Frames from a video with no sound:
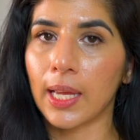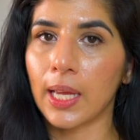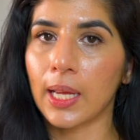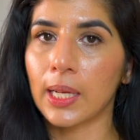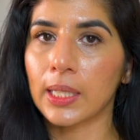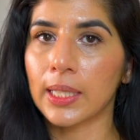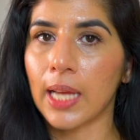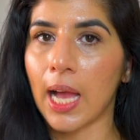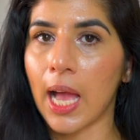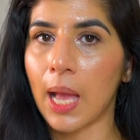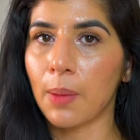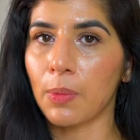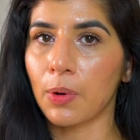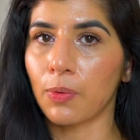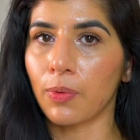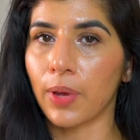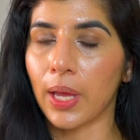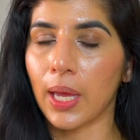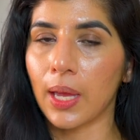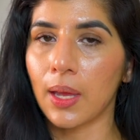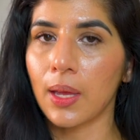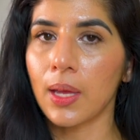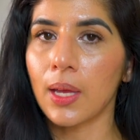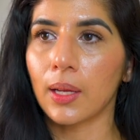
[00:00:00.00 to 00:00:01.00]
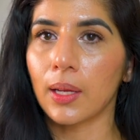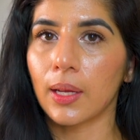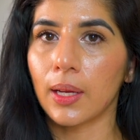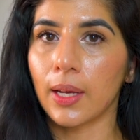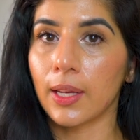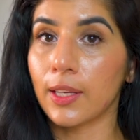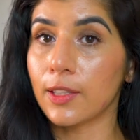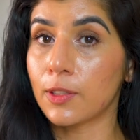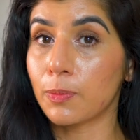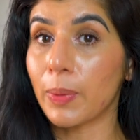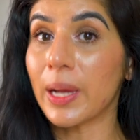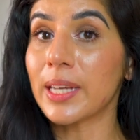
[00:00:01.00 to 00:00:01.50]
time away,
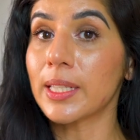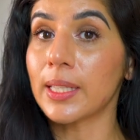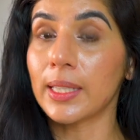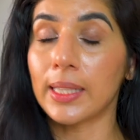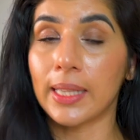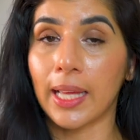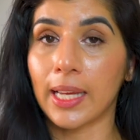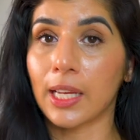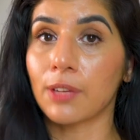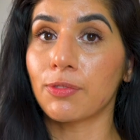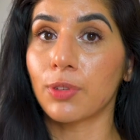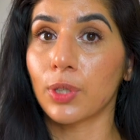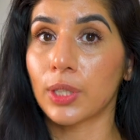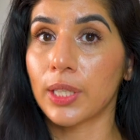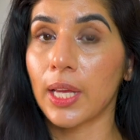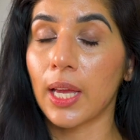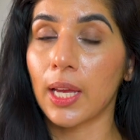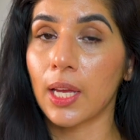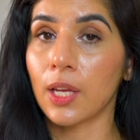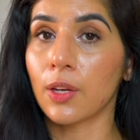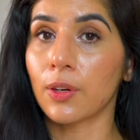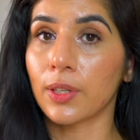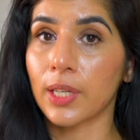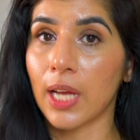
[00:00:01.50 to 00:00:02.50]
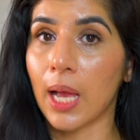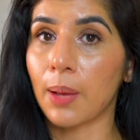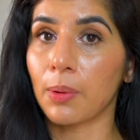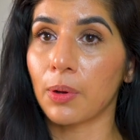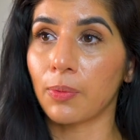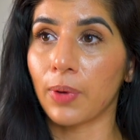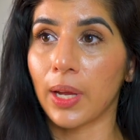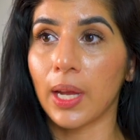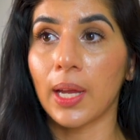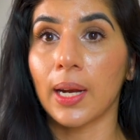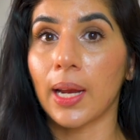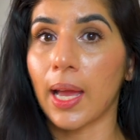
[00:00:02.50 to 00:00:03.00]
especially like if you're taking your time
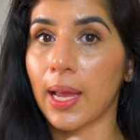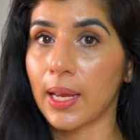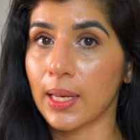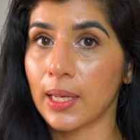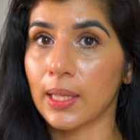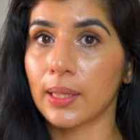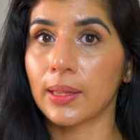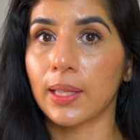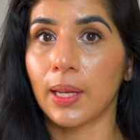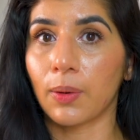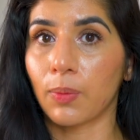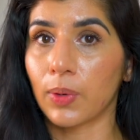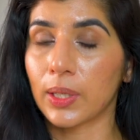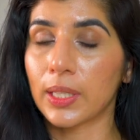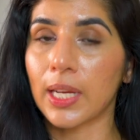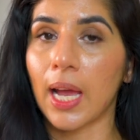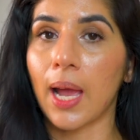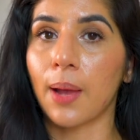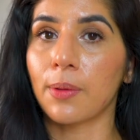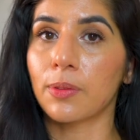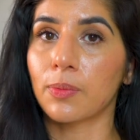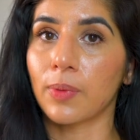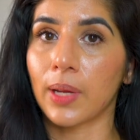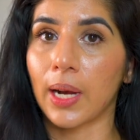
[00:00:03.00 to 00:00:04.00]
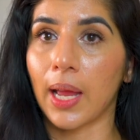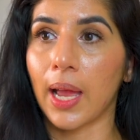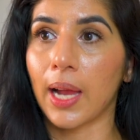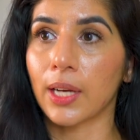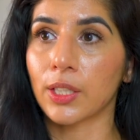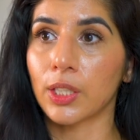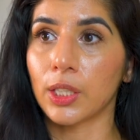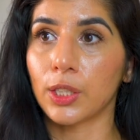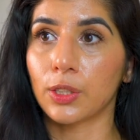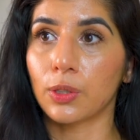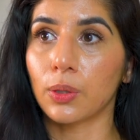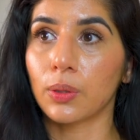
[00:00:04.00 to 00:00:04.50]
away, and there were times when I
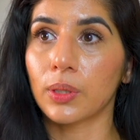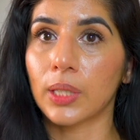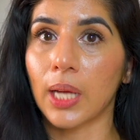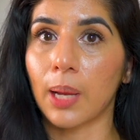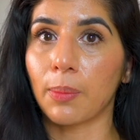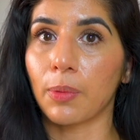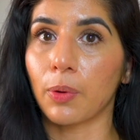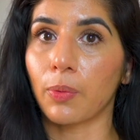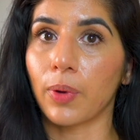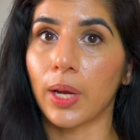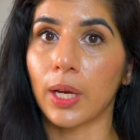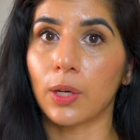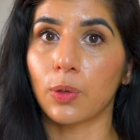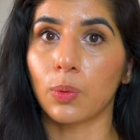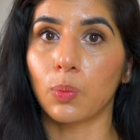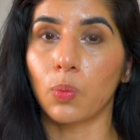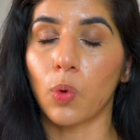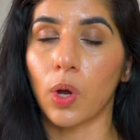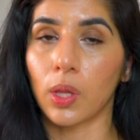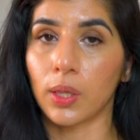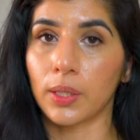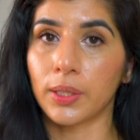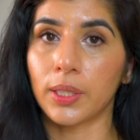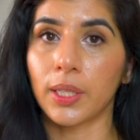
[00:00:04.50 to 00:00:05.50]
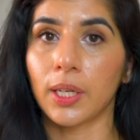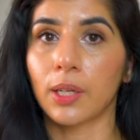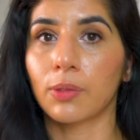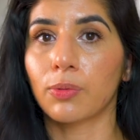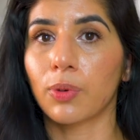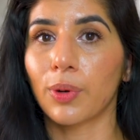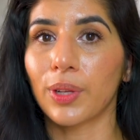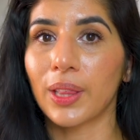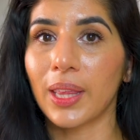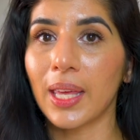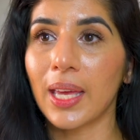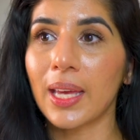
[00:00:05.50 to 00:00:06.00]
actually took time away to volunteer
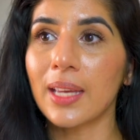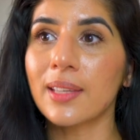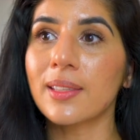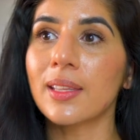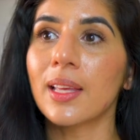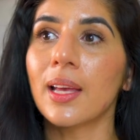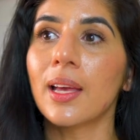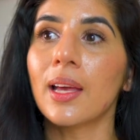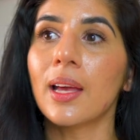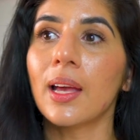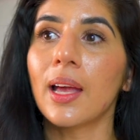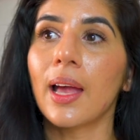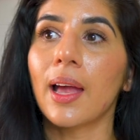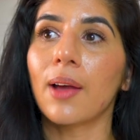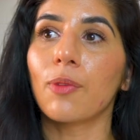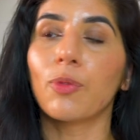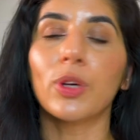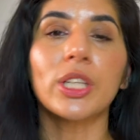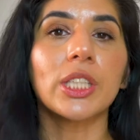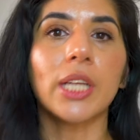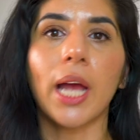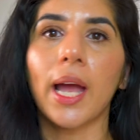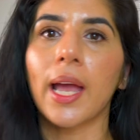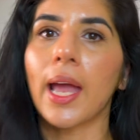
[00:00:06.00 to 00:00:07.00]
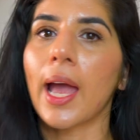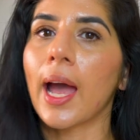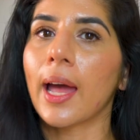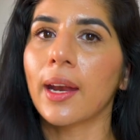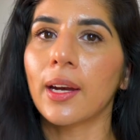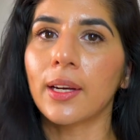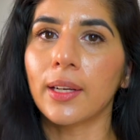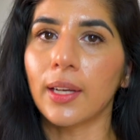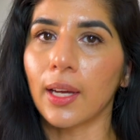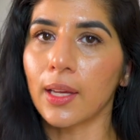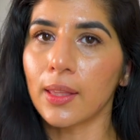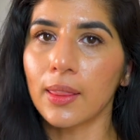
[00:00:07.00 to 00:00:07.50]
for things, wish I
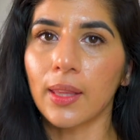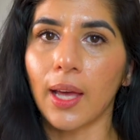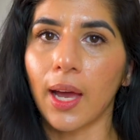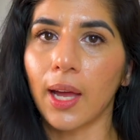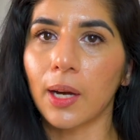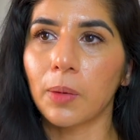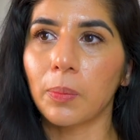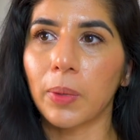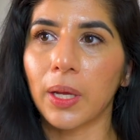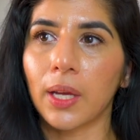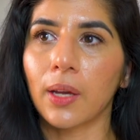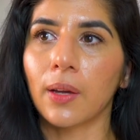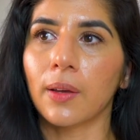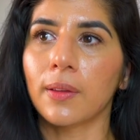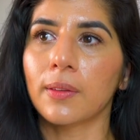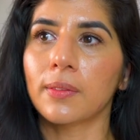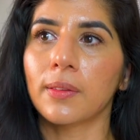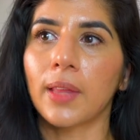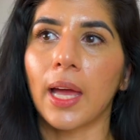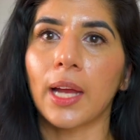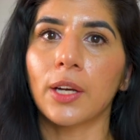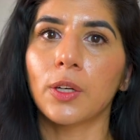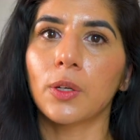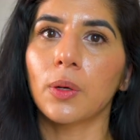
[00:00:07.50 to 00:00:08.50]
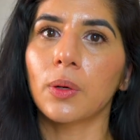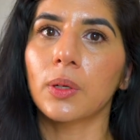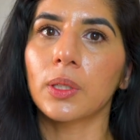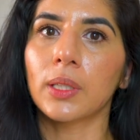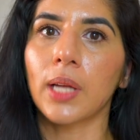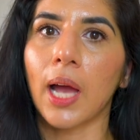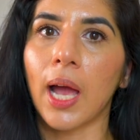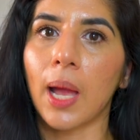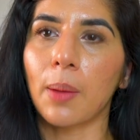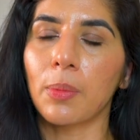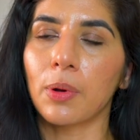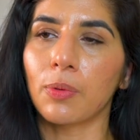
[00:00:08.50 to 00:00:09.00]
hadn't done that, because that took
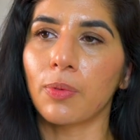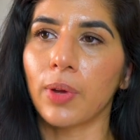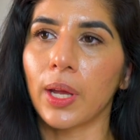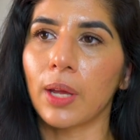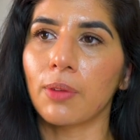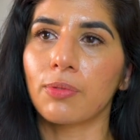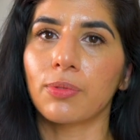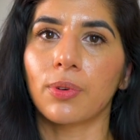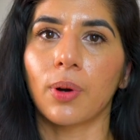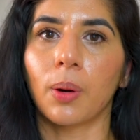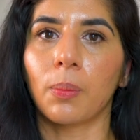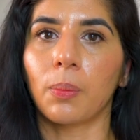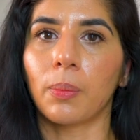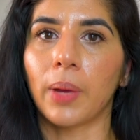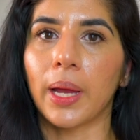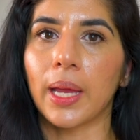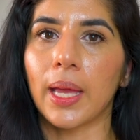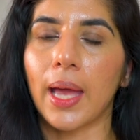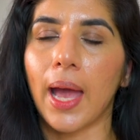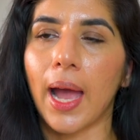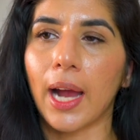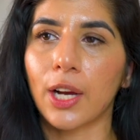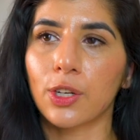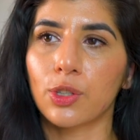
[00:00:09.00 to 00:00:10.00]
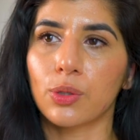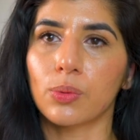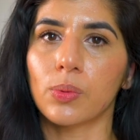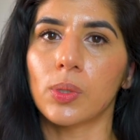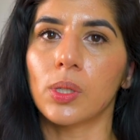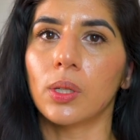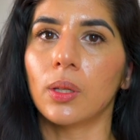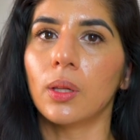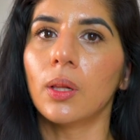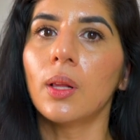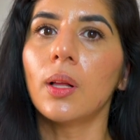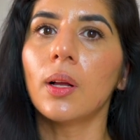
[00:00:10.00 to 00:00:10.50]
time away from my
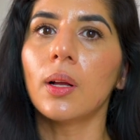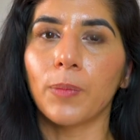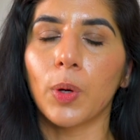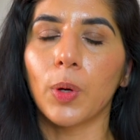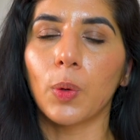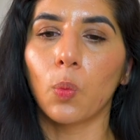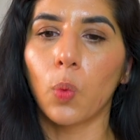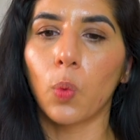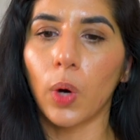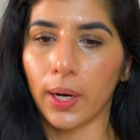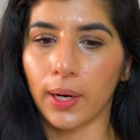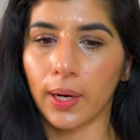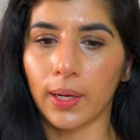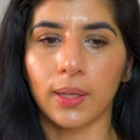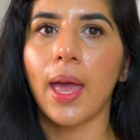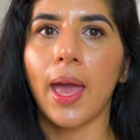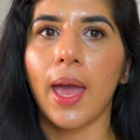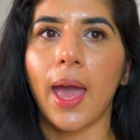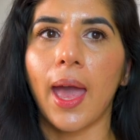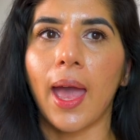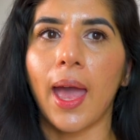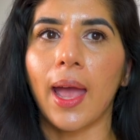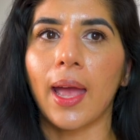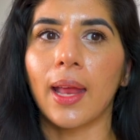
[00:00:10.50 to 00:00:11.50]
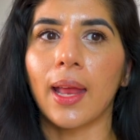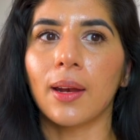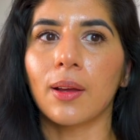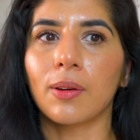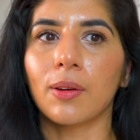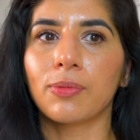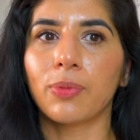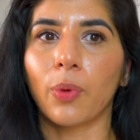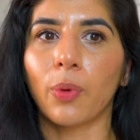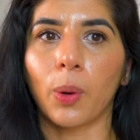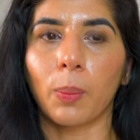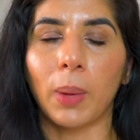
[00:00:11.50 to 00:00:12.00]
actual work. And
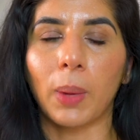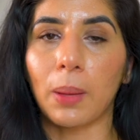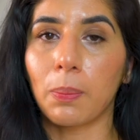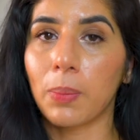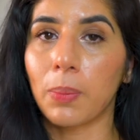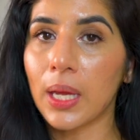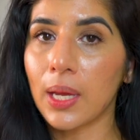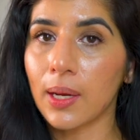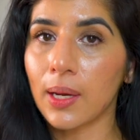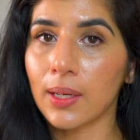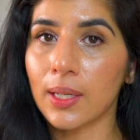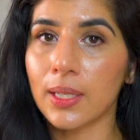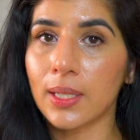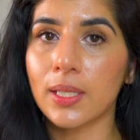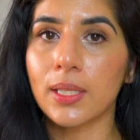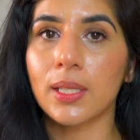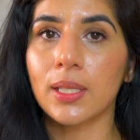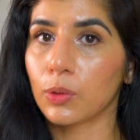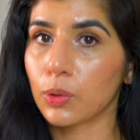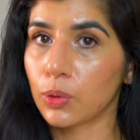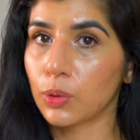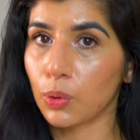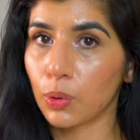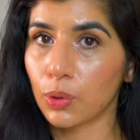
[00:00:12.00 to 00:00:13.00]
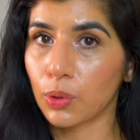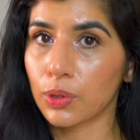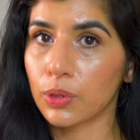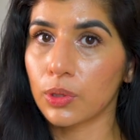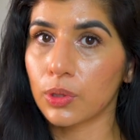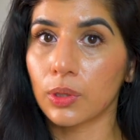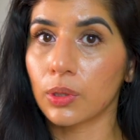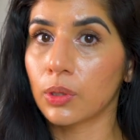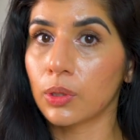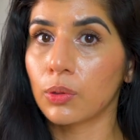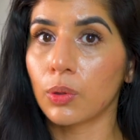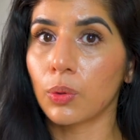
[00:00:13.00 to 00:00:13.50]
for my peers, those
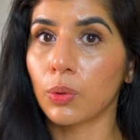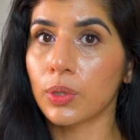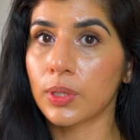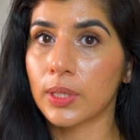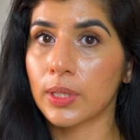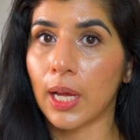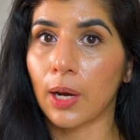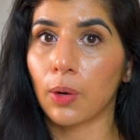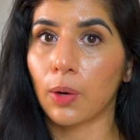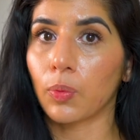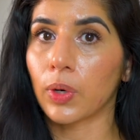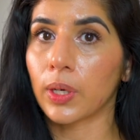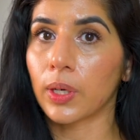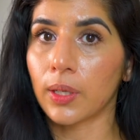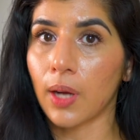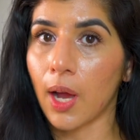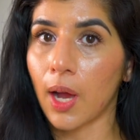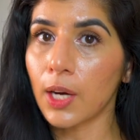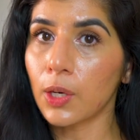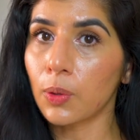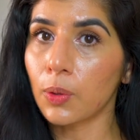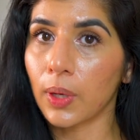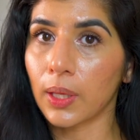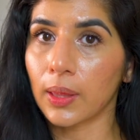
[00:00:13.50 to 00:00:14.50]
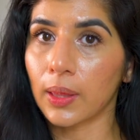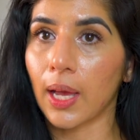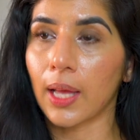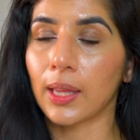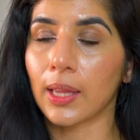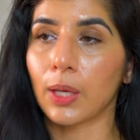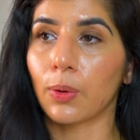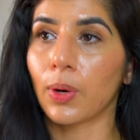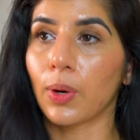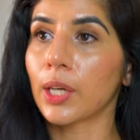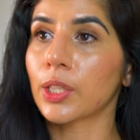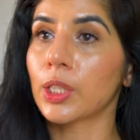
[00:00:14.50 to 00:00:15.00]
that were not doing that,
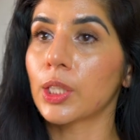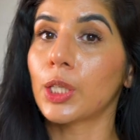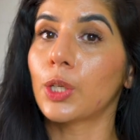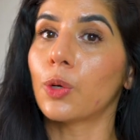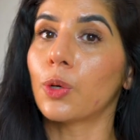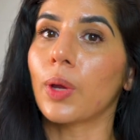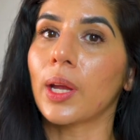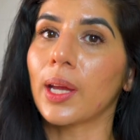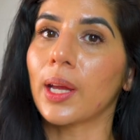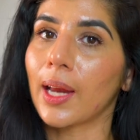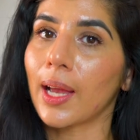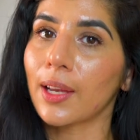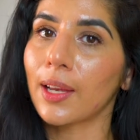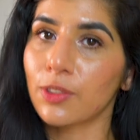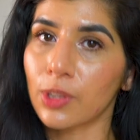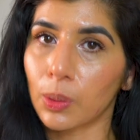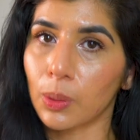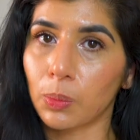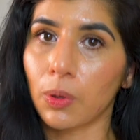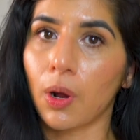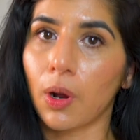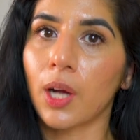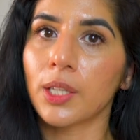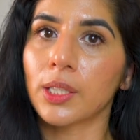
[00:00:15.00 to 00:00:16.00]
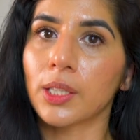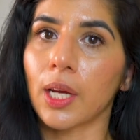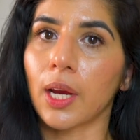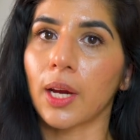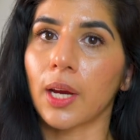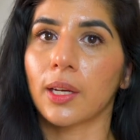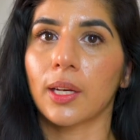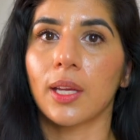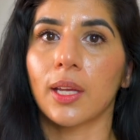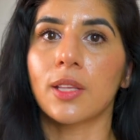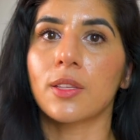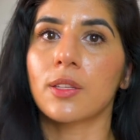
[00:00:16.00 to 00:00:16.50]
they were actually doing an extra
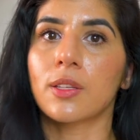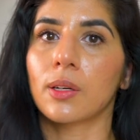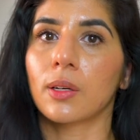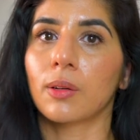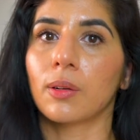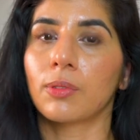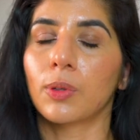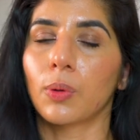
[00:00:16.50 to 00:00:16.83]
project instead of